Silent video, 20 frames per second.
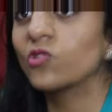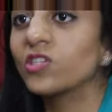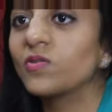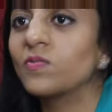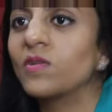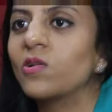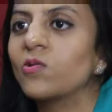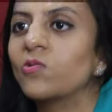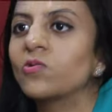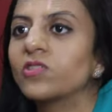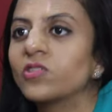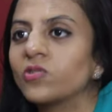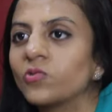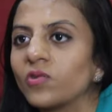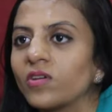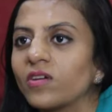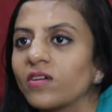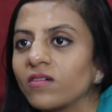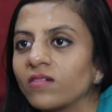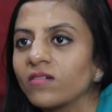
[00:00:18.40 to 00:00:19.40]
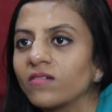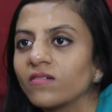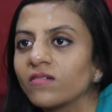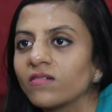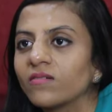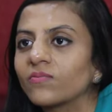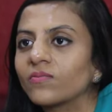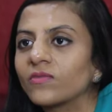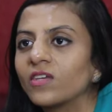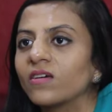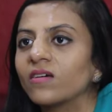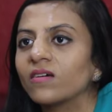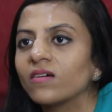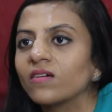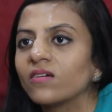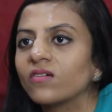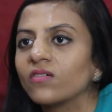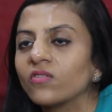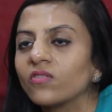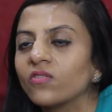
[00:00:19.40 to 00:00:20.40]
I T and an M B A from F
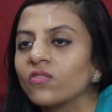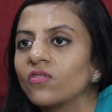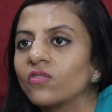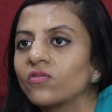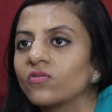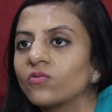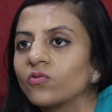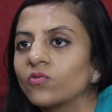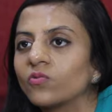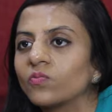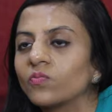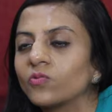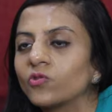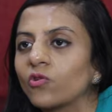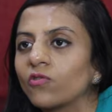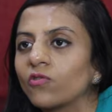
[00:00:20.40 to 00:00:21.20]
M S, she has worked